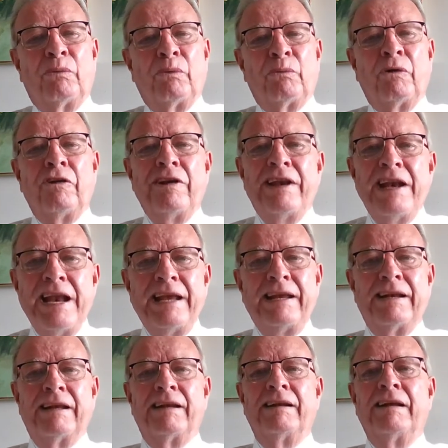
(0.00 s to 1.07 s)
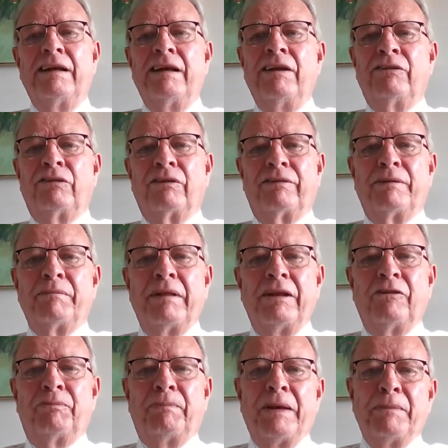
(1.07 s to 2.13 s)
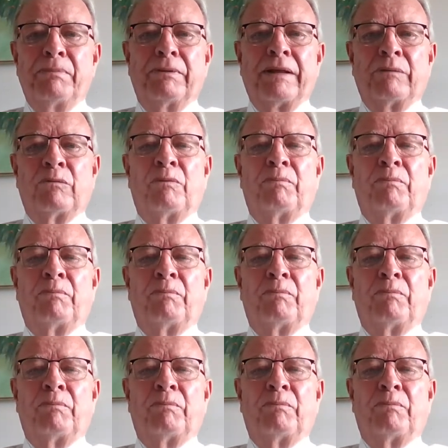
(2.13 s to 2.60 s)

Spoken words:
We're needed. So some of these people that will